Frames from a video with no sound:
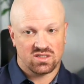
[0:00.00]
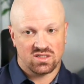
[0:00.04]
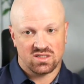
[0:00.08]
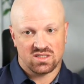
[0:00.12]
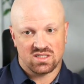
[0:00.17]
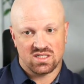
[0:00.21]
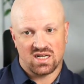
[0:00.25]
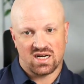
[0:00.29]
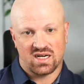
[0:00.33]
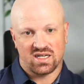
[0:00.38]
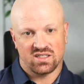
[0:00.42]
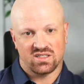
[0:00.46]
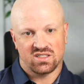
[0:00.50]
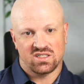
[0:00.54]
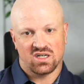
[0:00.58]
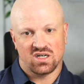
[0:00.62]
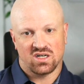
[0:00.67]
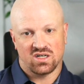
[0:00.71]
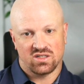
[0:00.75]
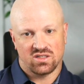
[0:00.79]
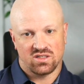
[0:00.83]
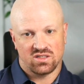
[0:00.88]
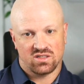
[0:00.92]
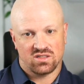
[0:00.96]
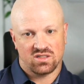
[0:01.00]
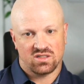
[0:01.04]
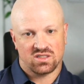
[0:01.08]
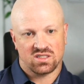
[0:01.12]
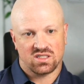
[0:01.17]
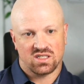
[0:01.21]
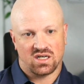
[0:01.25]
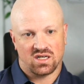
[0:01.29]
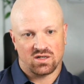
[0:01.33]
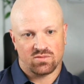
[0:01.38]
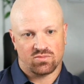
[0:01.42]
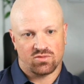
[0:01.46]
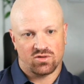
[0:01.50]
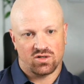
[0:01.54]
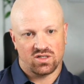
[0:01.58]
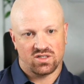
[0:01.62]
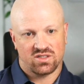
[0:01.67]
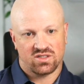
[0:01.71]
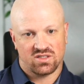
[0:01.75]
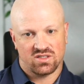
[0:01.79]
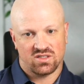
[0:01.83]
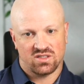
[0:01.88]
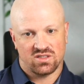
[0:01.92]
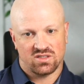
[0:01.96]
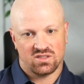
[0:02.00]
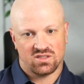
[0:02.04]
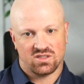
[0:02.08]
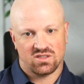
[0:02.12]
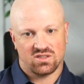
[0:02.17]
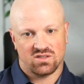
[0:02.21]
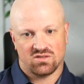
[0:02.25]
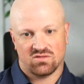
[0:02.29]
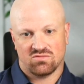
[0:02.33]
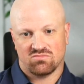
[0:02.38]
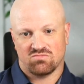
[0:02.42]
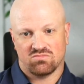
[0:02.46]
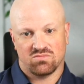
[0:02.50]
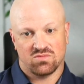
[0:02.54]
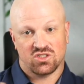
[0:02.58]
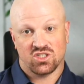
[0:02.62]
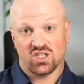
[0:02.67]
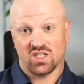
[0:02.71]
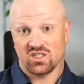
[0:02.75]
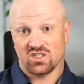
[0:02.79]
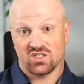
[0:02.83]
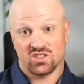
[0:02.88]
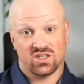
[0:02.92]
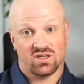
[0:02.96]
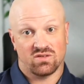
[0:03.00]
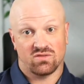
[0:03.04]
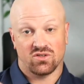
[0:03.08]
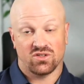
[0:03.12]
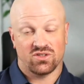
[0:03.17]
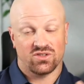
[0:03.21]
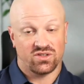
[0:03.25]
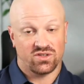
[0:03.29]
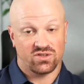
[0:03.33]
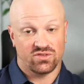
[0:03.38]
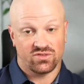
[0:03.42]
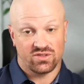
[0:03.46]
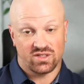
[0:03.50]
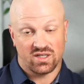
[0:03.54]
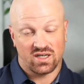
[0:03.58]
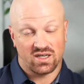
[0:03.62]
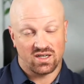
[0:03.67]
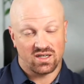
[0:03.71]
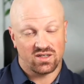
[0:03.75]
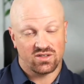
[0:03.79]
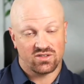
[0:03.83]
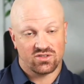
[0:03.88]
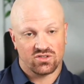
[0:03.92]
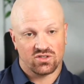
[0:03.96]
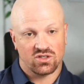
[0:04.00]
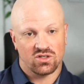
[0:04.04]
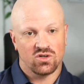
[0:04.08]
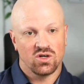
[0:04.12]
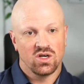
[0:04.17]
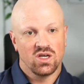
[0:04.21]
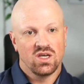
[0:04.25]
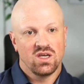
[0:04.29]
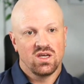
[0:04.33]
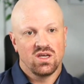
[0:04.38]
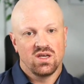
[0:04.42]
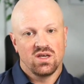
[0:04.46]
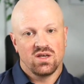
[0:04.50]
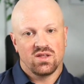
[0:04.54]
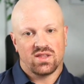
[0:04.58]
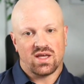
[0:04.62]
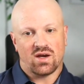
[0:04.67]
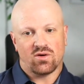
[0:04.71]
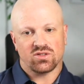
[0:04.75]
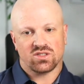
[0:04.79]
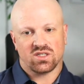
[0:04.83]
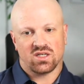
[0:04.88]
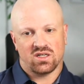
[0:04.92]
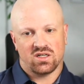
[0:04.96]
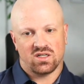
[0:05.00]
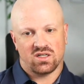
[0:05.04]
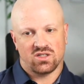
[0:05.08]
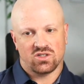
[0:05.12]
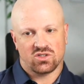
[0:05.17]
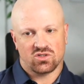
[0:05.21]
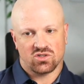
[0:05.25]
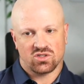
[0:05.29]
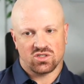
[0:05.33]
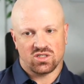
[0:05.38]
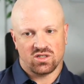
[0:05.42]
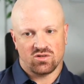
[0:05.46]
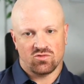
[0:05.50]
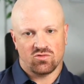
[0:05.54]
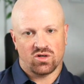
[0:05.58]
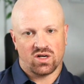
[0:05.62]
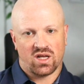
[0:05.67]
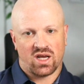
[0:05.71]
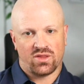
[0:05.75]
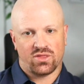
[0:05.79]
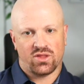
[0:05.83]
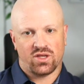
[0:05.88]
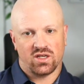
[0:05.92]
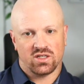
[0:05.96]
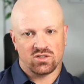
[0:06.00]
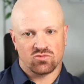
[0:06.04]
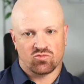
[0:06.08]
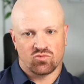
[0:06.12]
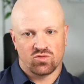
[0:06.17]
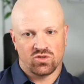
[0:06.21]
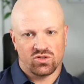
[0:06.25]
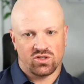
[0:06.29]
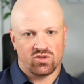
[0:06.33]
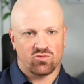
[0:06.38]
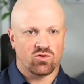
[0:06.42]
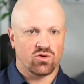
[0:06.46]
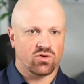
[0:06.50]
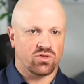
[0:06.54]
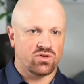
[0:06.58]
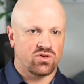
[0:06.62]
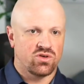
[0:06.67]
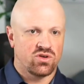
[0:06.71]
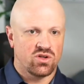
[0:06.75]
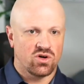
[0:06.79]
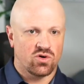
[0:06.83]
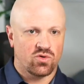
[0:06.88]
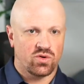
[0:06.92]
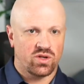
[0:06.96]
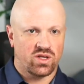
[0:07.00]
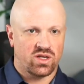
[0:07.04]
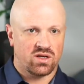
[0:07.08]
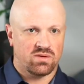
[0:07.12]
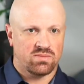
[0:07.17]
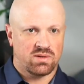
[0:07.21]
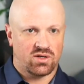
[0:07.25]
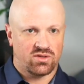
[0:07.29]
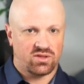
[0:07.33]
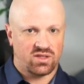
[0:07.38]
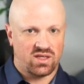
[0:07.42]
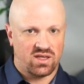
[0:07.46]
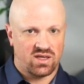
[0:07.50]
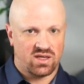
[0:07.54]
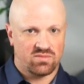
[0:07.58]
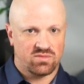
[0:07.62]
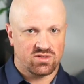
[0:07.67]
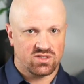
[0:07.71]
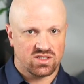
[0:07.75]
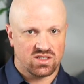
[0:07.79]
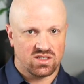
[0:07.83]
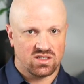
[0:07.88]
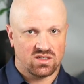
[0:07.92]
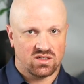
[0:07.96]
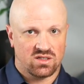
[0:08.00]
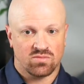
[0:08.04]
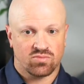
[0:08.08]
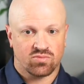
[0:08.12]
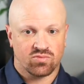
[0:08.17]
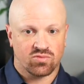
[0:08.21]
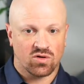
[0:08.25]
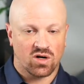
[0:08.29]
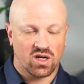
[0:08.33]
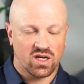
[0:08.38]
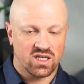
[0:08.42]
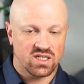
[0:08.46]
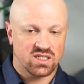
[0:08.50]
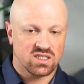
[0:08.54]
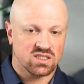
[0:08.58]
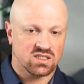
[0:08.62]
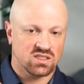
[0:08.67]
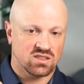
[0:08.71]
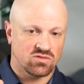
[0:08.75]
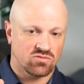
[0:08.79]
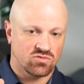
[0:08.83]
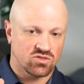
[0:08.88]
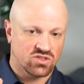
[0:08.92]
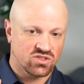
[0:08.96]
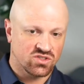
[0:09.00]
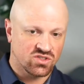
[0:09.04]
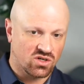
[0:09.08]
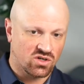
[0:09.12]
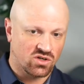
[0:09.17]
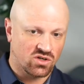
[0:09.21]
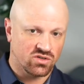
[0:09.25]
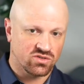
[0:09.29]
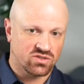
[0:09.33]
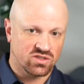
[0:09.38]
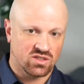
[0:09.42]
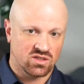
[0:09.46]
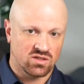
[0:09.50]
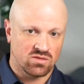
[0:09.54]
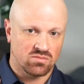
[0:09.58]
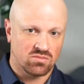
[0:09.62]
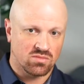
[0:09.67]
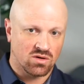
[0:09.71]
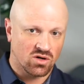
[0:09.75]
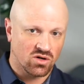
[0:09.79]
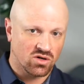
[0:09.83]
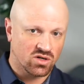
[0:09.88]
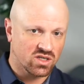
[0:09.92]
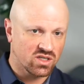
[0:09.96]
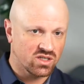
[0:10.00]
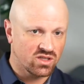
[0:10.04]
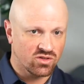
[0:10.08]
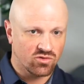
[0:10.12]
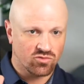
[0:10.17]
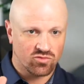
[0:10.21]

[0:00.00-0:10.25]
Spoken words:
Not done. Stock price changes every single day. So that was kind of interesting. What I think is really worth noting about the Amazon price and result and the market and the